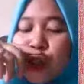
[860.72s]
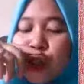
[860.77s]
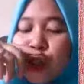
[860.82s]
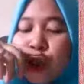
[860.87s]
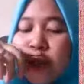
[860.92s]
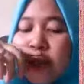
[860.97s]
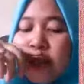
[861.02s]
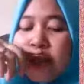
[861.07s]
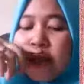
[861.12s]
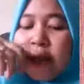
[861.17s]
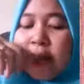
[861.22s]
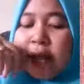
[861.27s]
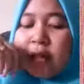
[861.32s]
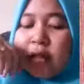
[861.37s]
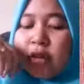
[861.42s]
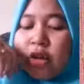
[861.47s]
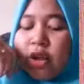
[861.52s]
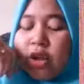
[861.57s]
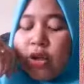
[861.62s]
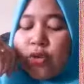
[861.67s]
So in
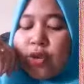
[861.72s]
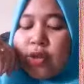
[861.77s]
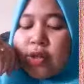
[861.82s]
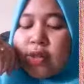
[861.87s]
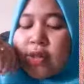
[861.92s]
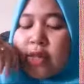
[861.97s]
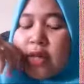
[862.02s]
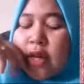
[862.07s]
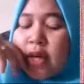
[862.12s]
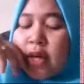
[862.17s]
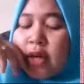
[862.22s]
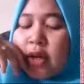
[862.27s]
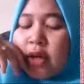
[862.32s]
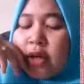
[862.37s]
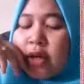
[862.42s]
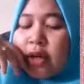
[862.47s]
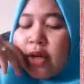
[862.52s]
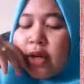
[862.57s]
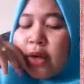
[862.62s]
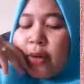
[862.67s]
ethnolinguistic,
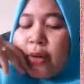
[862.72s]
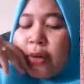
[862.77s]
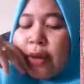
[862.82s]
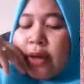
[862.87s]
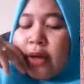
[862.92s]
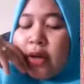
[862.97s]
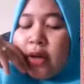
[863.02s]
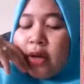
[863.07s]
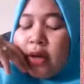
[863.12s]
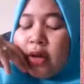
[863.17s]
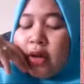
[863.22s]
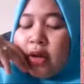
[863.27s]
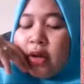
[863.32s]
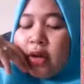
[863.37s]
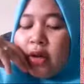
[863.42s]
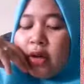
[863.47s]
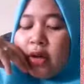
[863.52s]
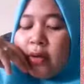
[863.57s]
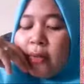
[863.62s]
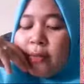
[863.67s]
the way
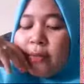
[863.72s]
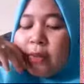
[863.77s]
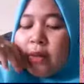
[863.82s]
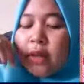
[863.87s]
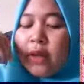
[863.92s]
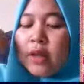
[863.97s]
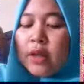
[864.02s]
uh,